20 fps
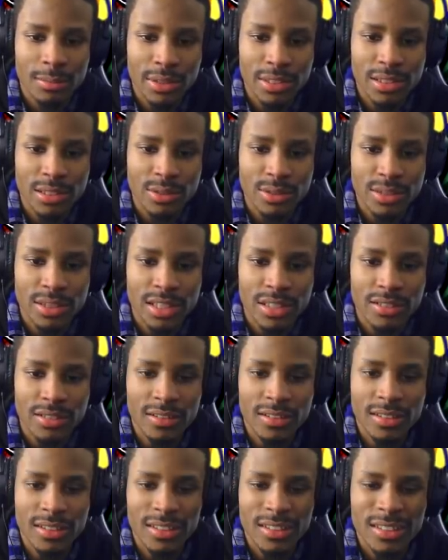Please switch
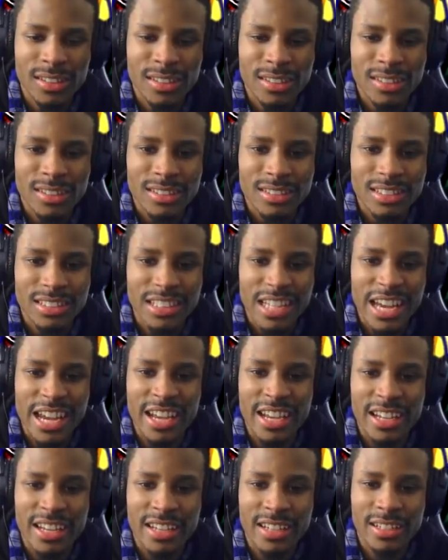out.
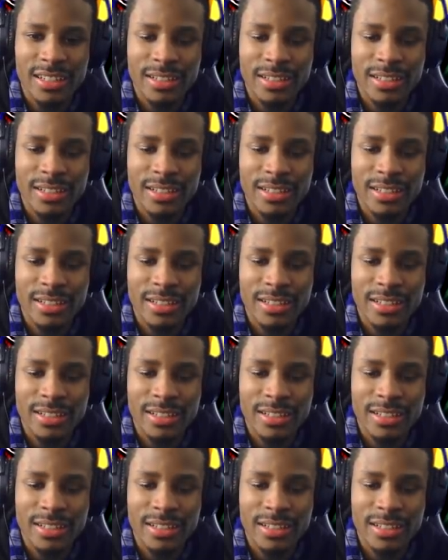Eh.